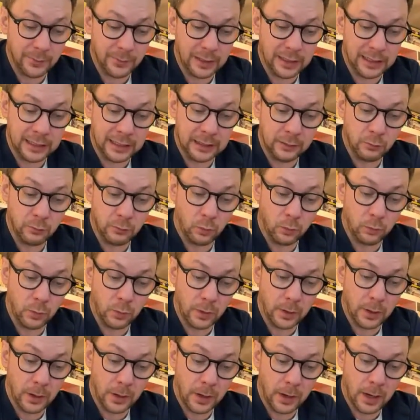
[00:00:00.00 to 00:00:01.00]
in
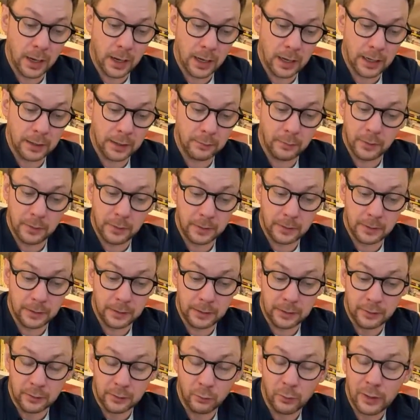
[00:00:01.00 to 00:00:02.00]

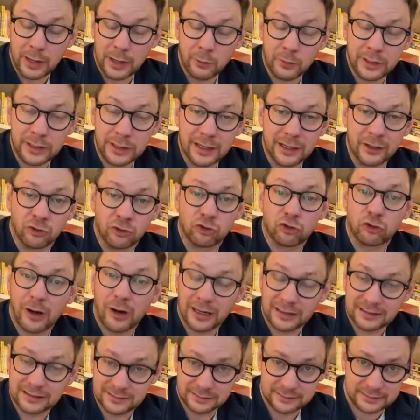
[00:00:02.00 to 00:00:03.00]
the way we
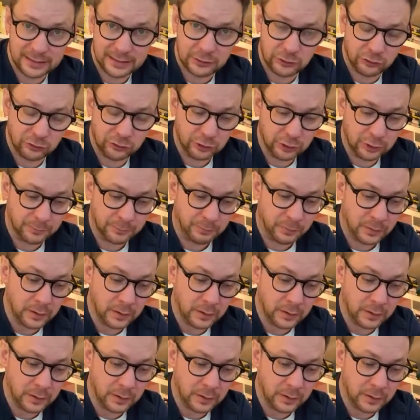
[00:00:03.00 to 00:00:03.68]
attract attention,